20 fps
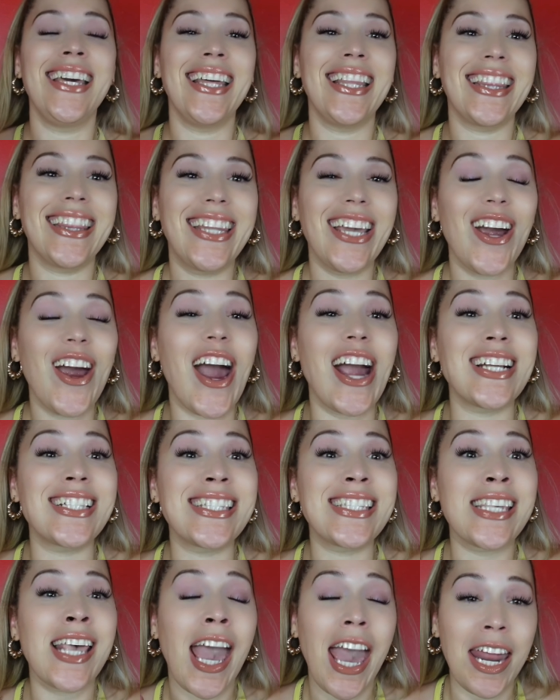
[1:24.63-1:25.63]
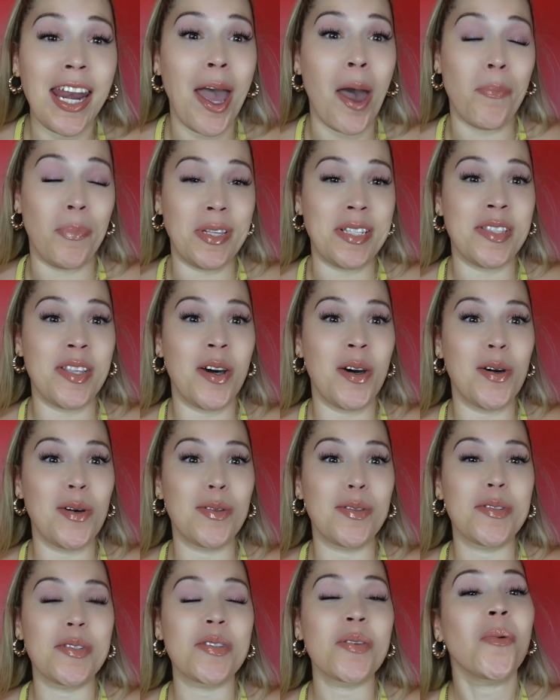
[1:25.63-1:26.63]
There are 10
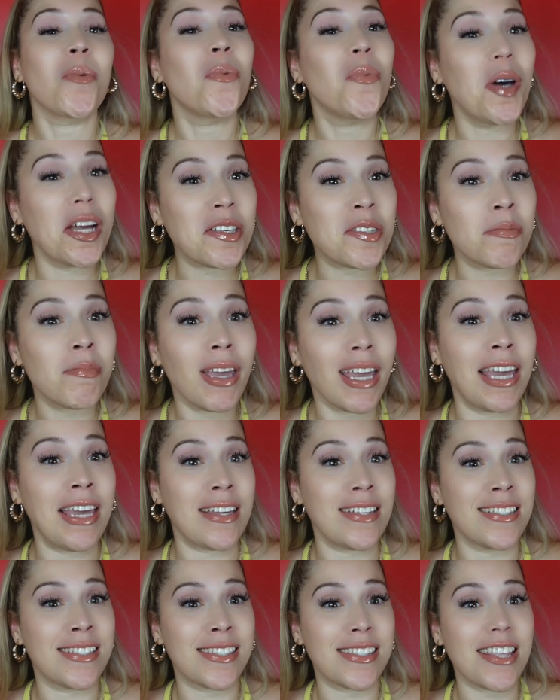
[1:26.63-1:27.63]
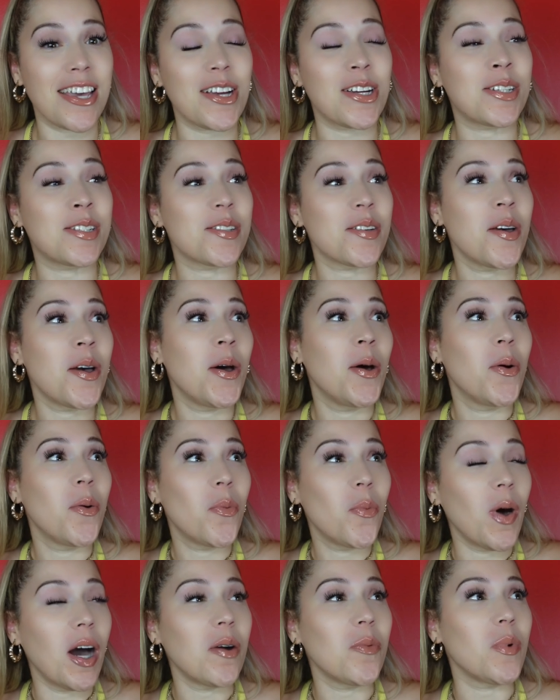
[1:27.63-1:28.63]
episodes, which means there's
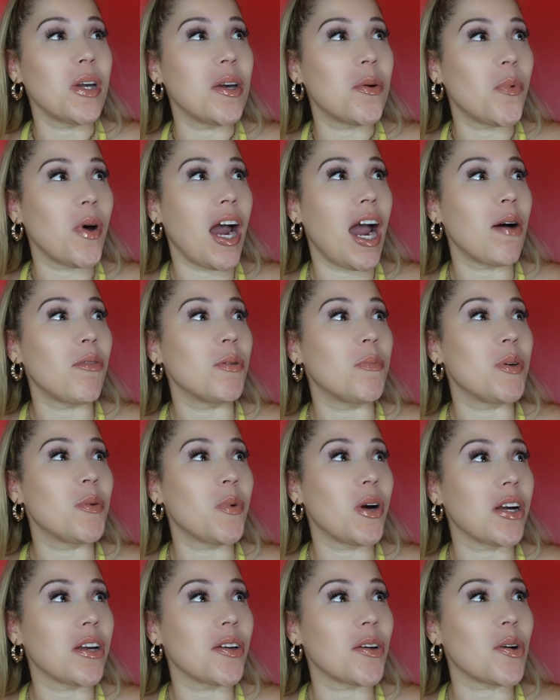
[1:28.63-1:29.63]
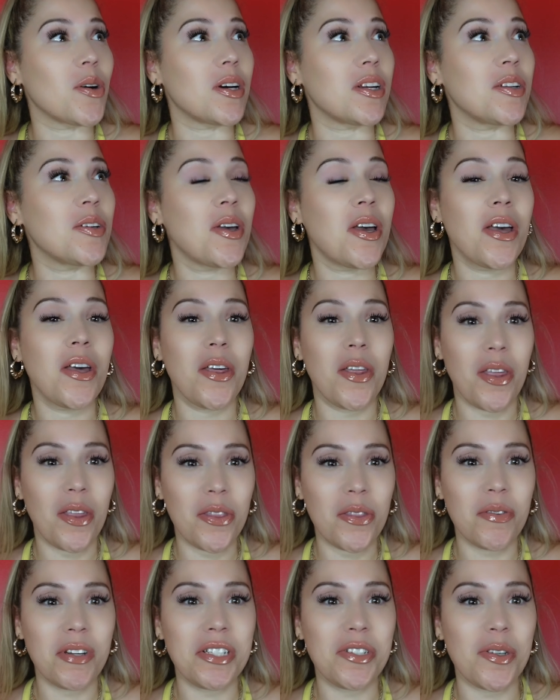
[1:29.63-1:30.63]
1 week where I will be working on
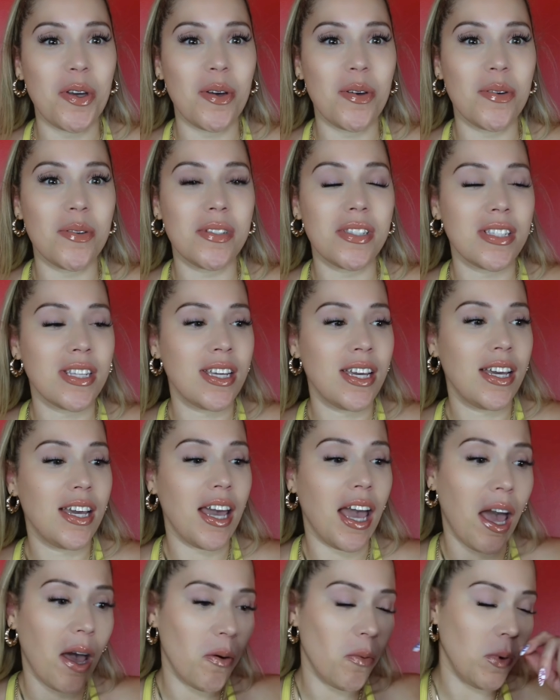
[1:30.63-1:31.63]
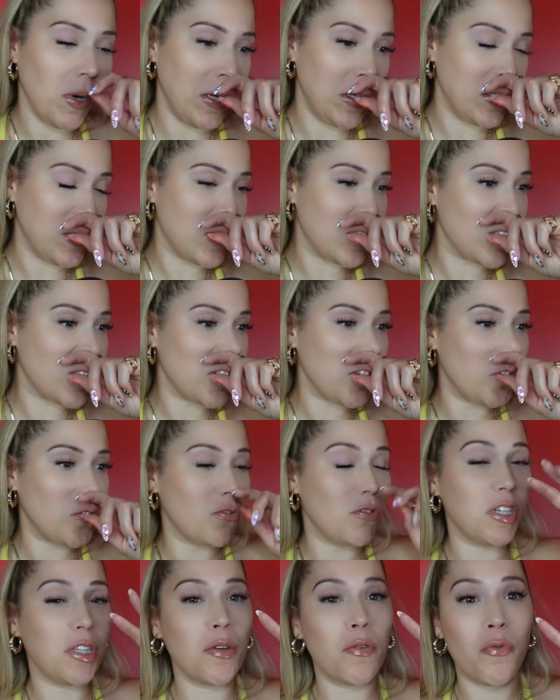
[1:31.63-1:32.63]
3 shows at once.
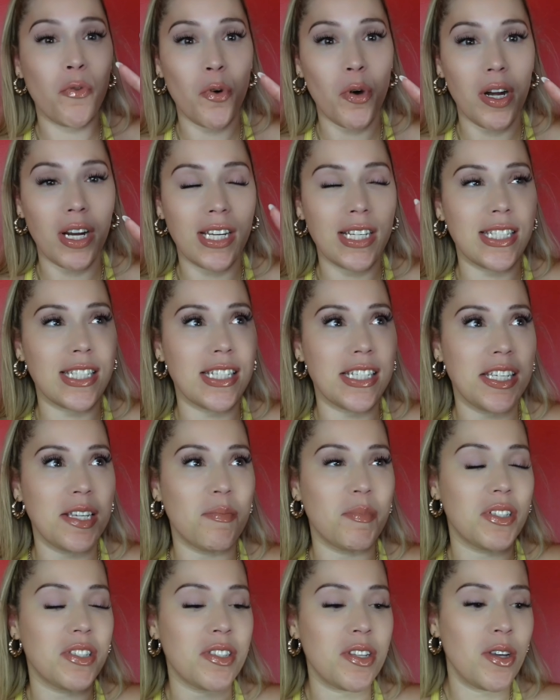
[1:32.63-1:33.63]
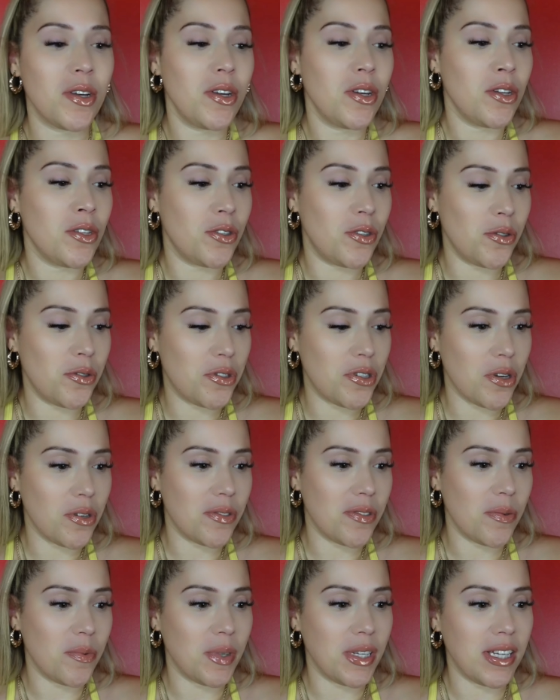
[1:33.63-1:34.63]
Really 4, because the team is 2 shows
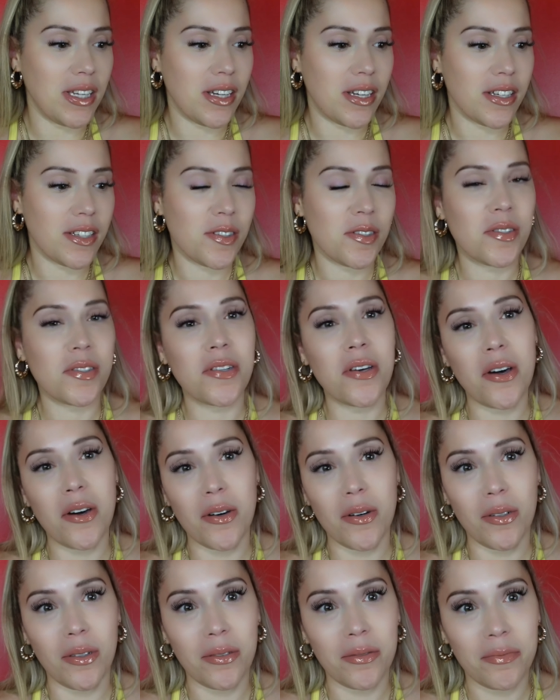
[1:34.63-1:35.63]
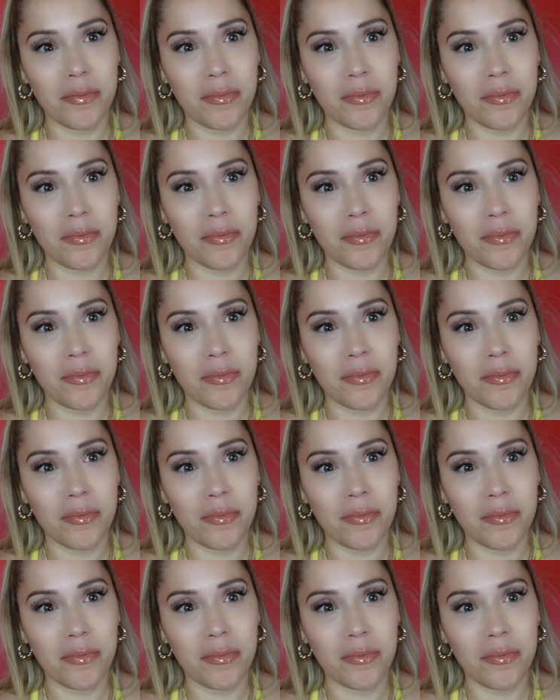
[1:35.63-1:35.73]
a week. So...